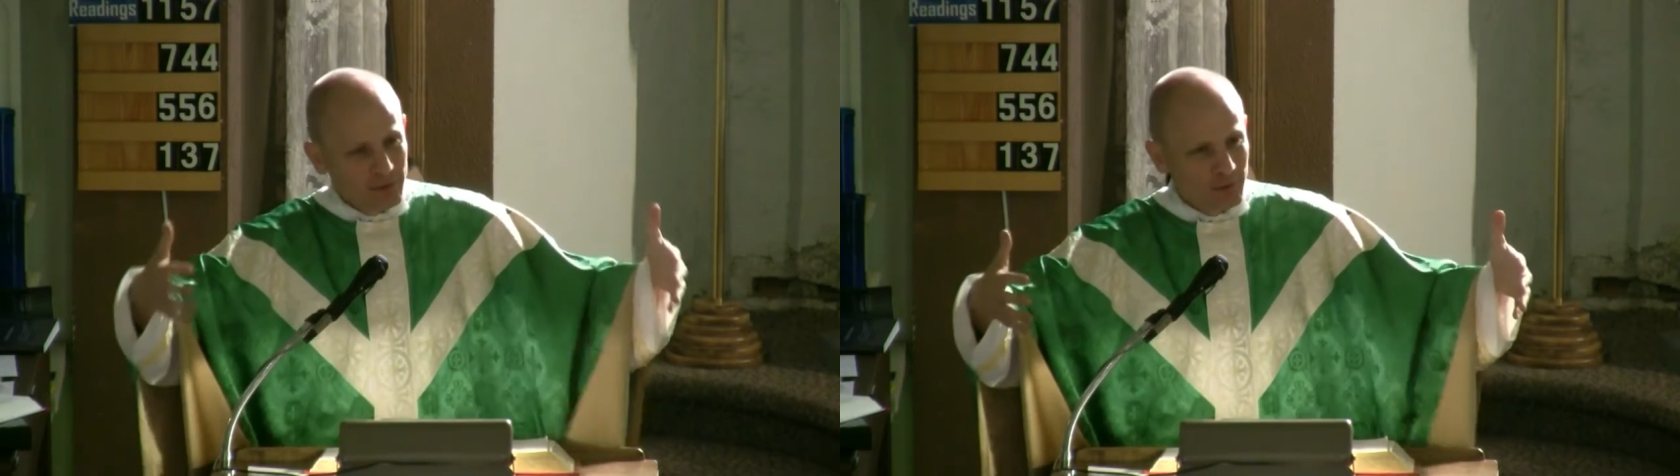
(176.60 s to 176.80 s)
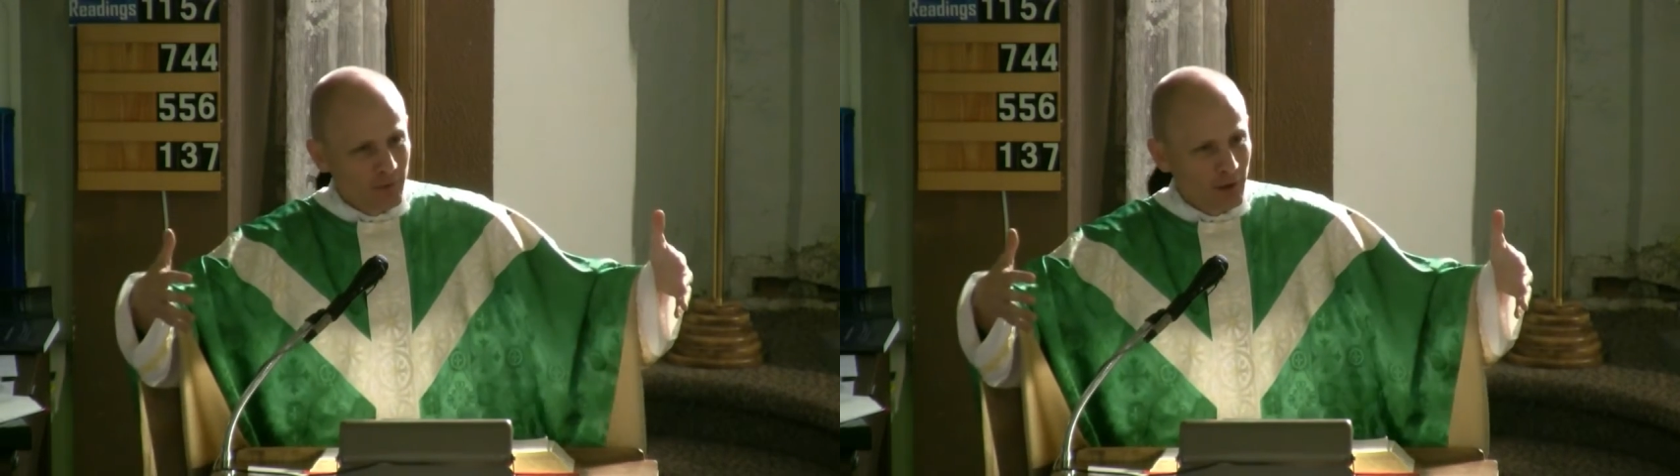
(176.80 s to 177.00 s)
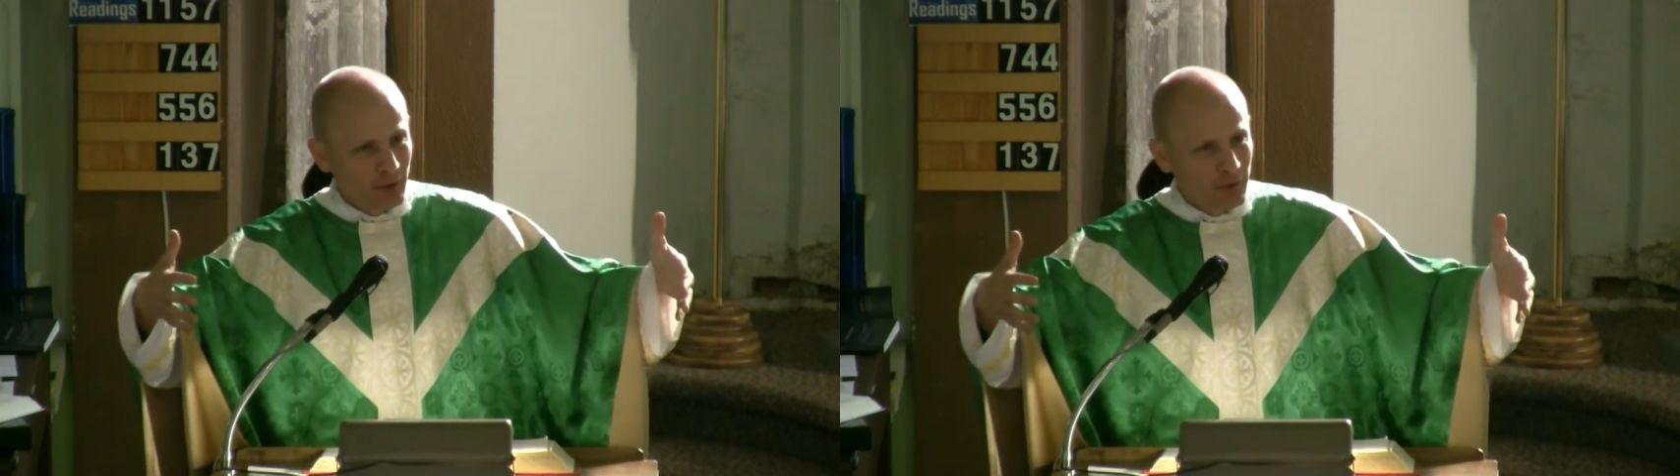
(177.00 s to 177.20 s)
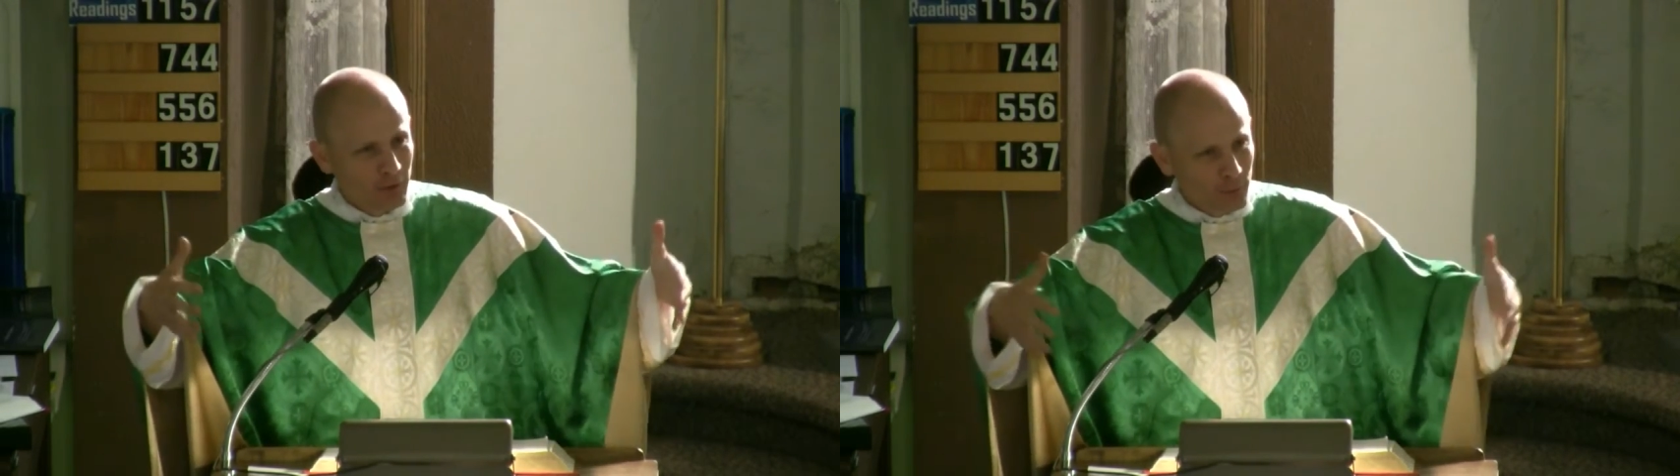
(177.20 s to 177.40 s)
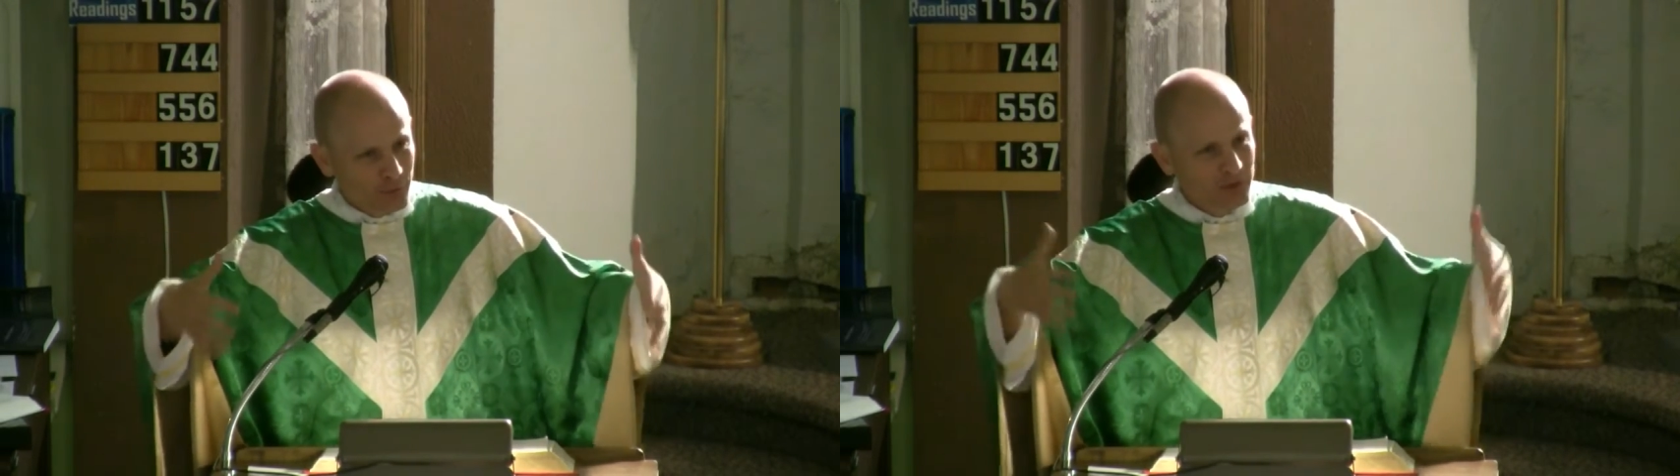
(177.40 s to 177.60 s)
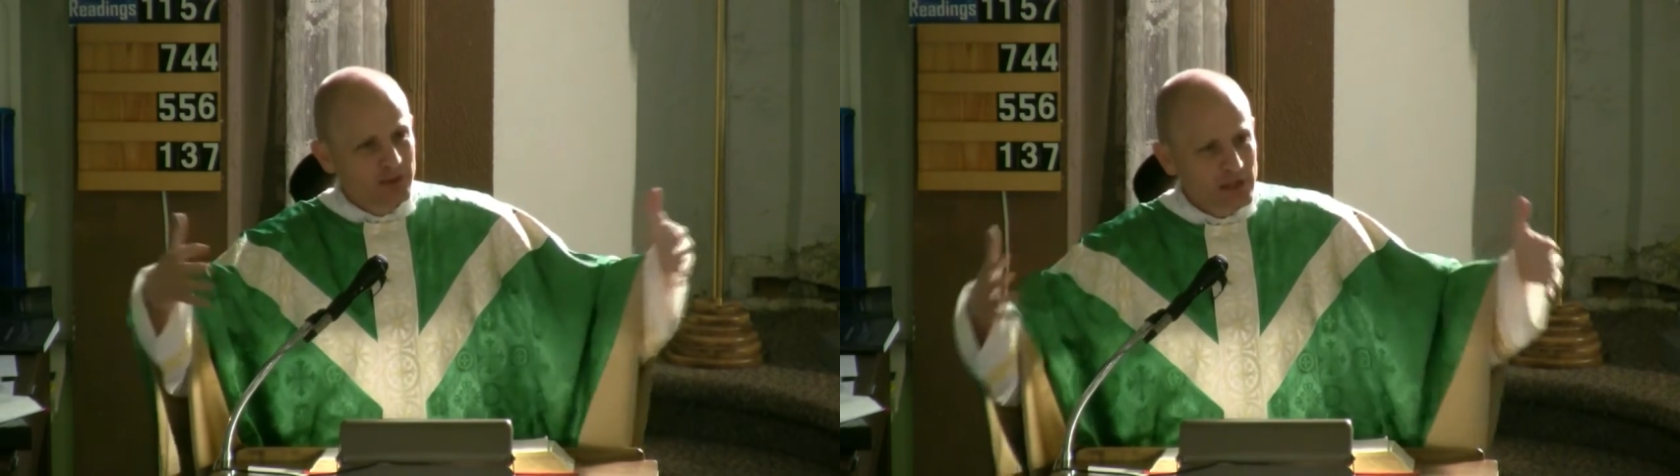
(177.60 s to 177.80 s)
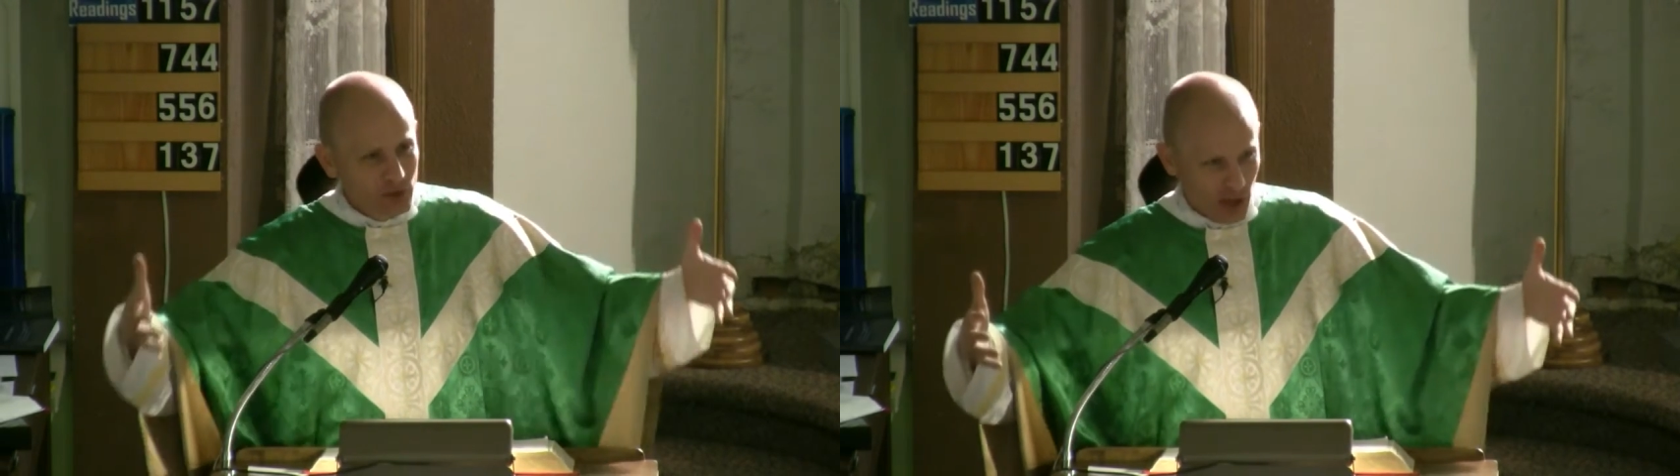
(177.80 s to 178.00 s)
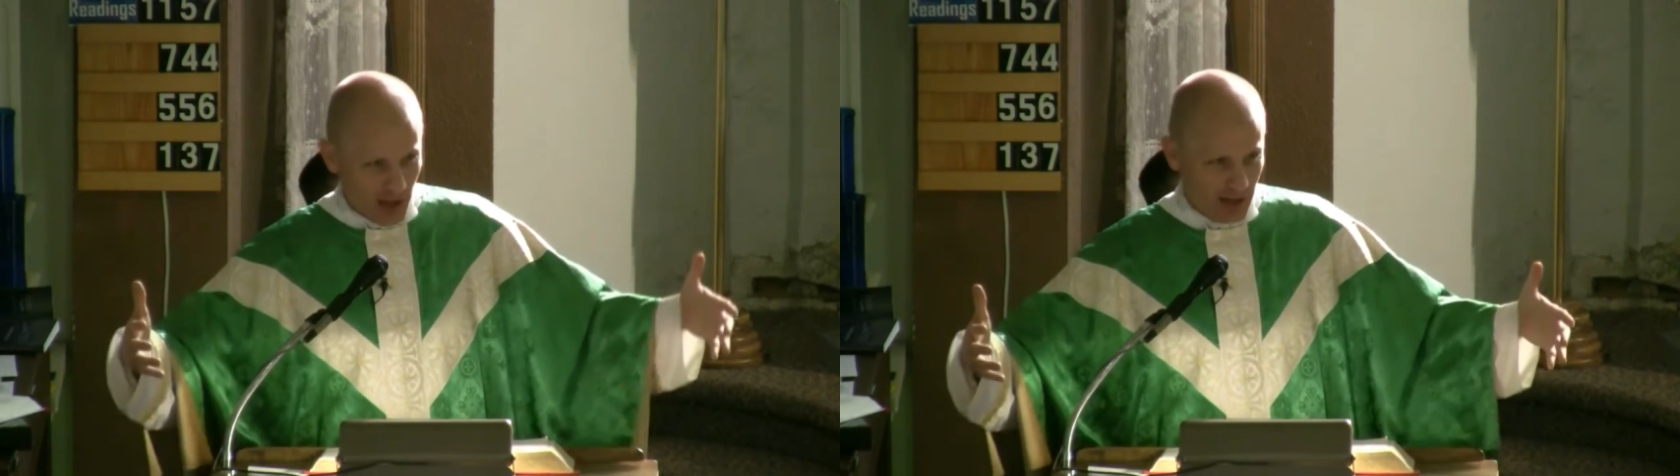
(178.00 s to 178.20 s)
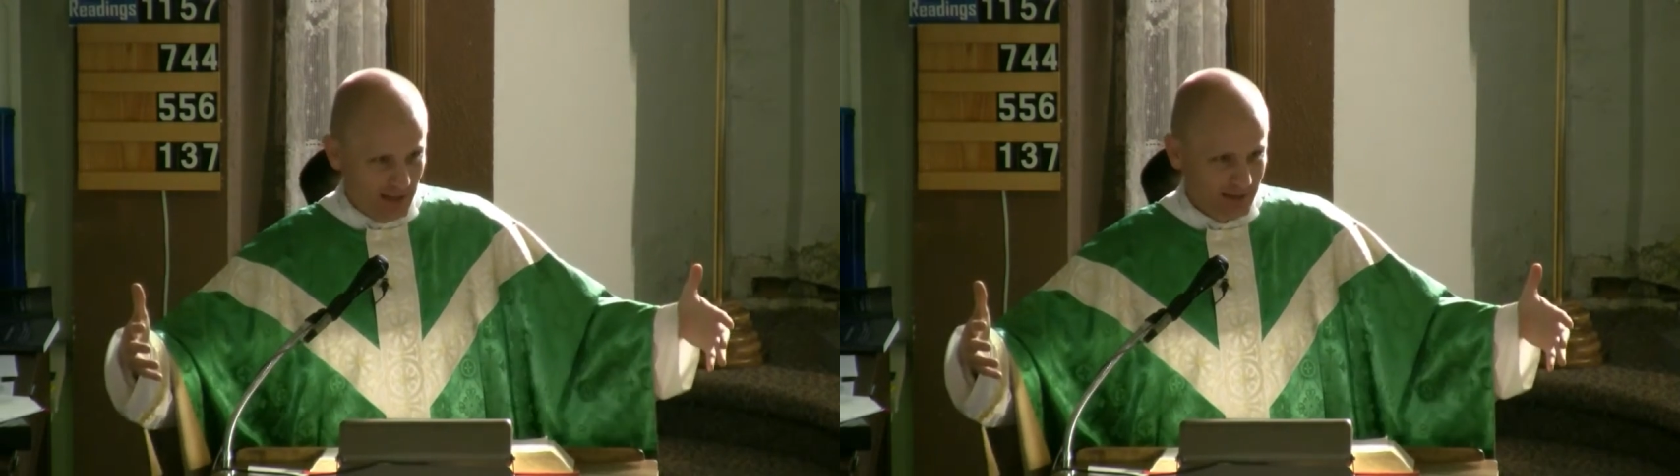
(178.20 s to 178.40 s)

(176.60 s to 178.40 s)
fair there was a DJ,